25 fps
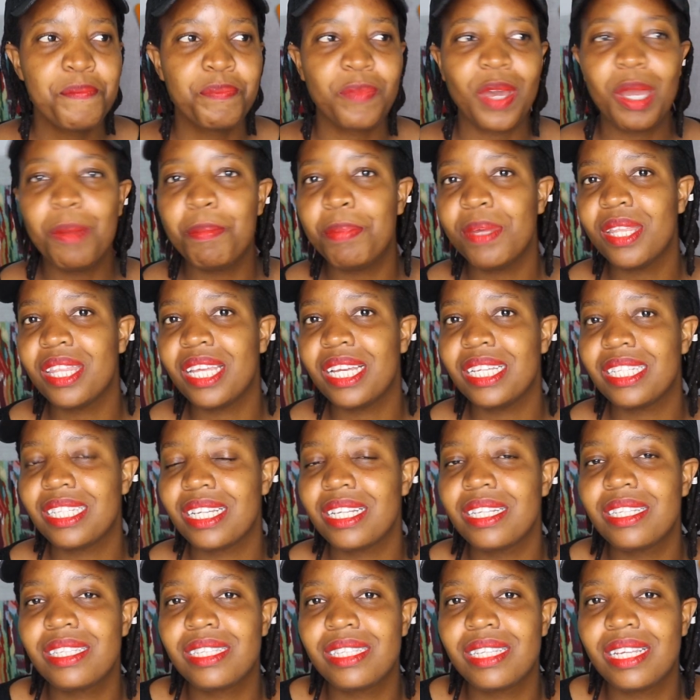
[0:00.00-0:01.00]
maybe they
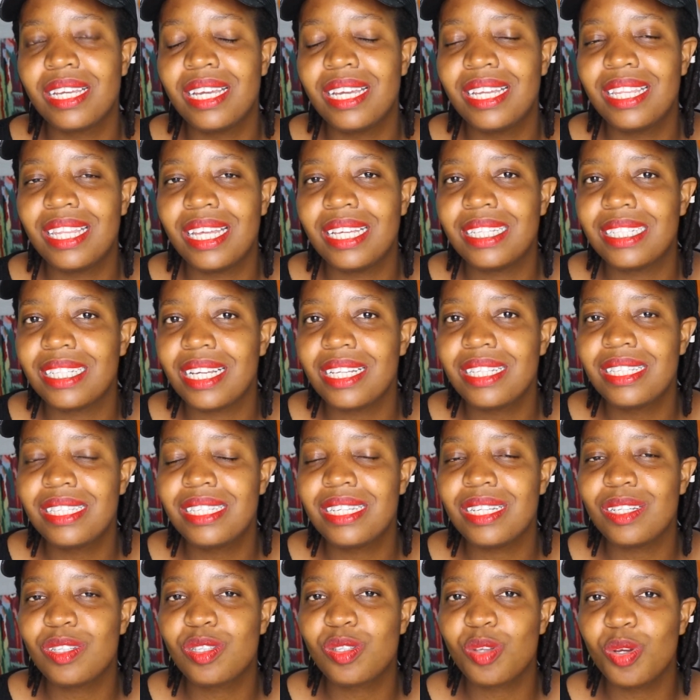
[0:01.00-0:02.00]
just they
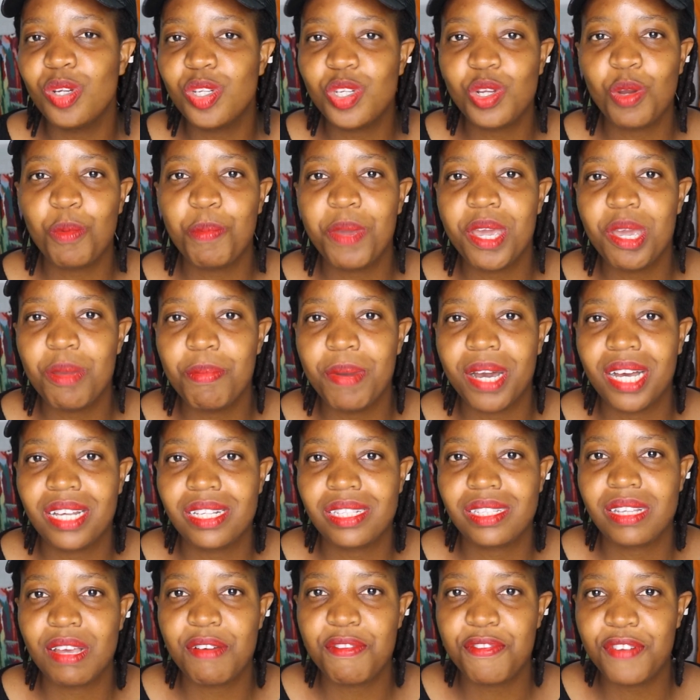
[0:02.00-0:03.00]
just sort your
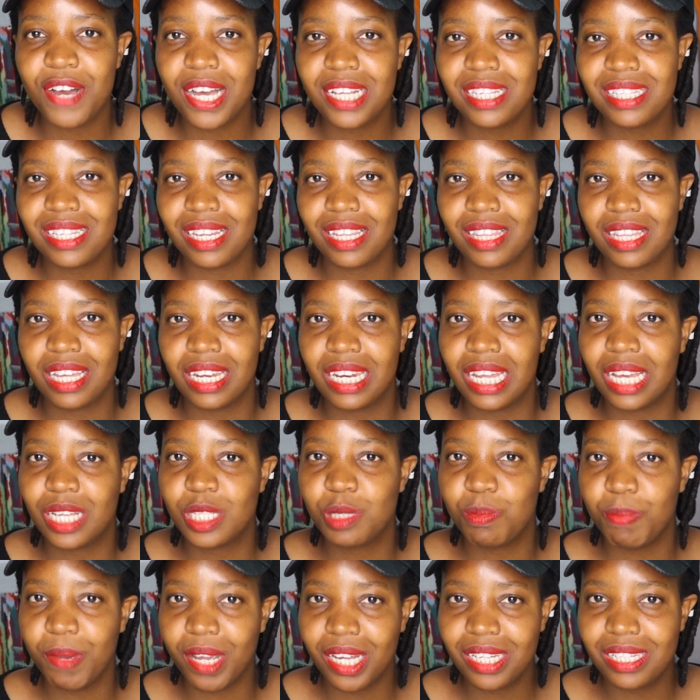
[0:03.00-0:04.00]
papers faster than
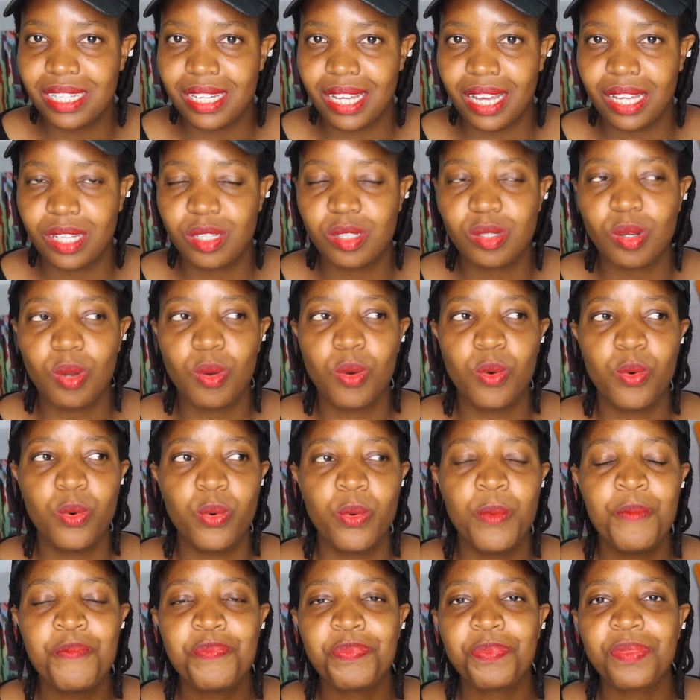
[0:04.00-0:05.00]
expected,
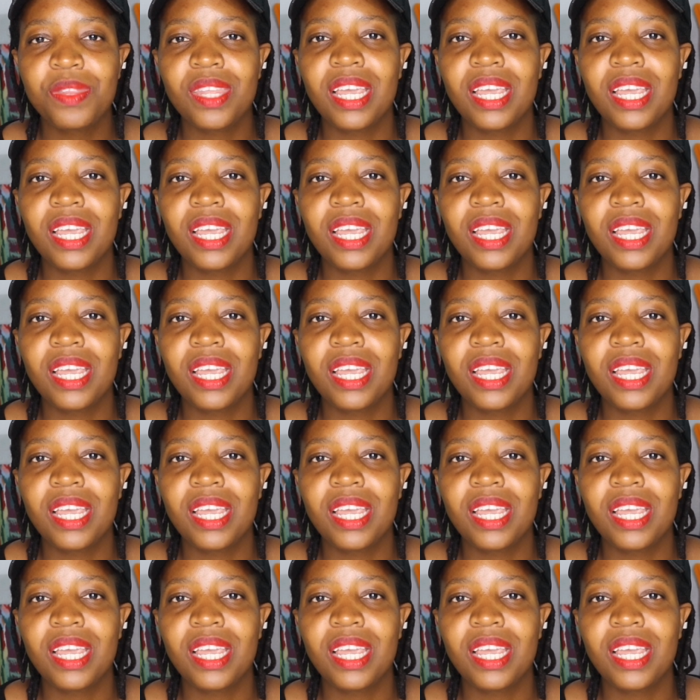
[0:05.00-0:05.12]
or